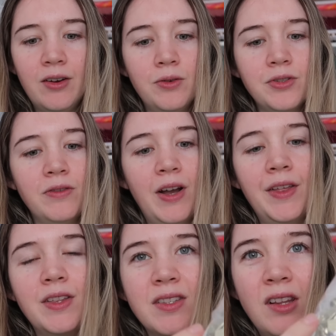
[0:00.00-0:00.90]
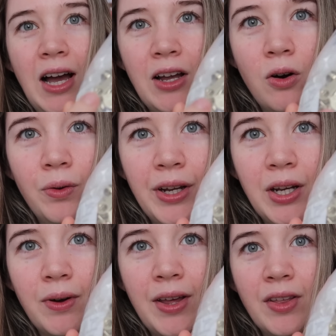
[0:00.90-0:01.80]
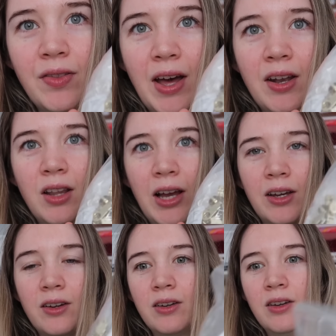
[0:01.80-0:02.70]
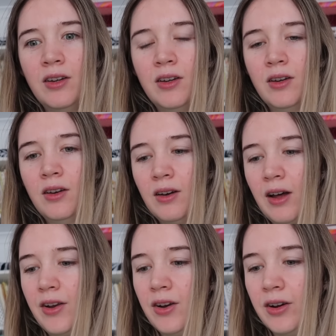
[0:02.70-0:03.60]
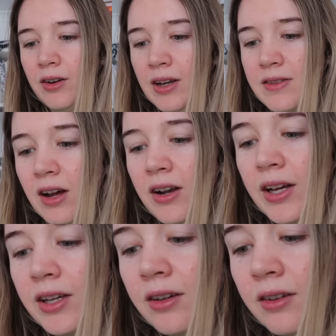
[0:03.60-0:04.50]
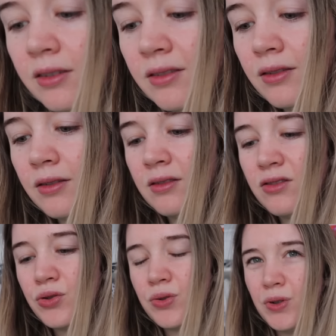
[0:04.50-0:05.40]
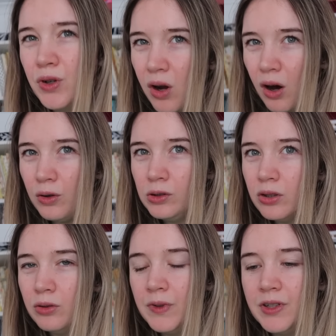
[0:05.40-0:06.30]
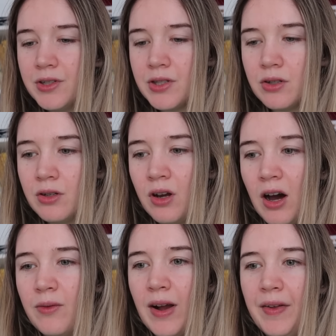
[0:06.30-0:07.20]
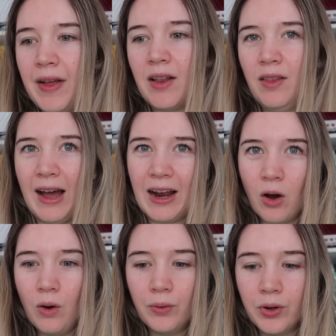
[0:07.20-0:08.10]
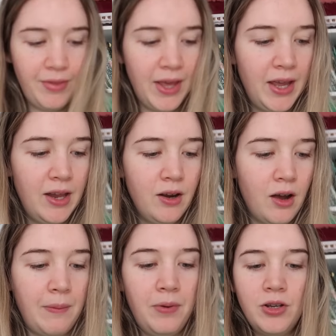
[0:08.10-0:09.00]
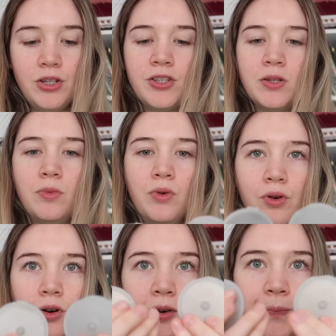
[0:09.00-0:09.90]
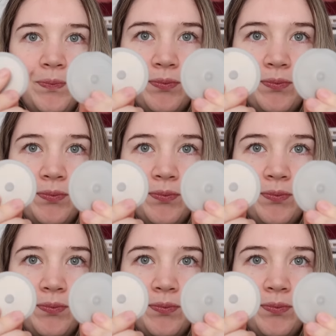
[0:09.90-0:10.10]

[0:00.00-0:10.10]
also rather this light gold anyway than that, like, I don't know, it's kind of like true gold almost. I'd rather like light gold. And then I purchased some more